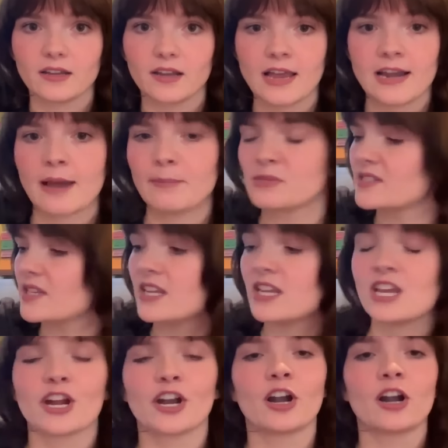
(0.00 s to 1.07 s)
and I'm sitting
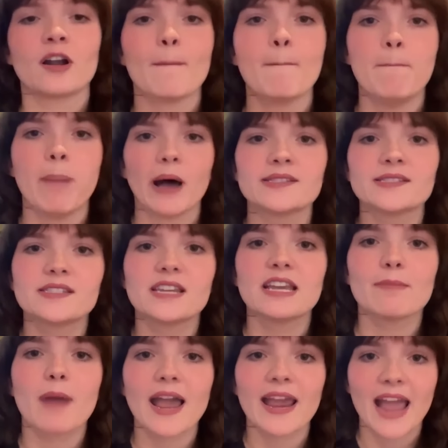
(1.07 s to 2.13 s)
here
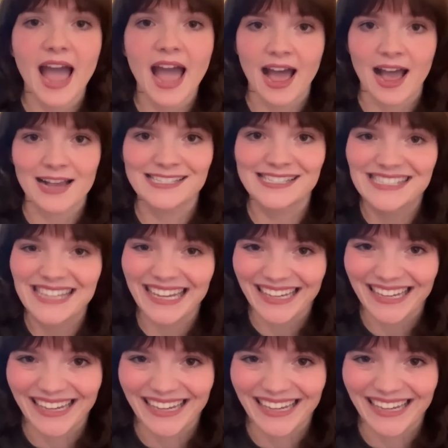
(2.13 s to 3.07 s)
busting my ass. Yeah.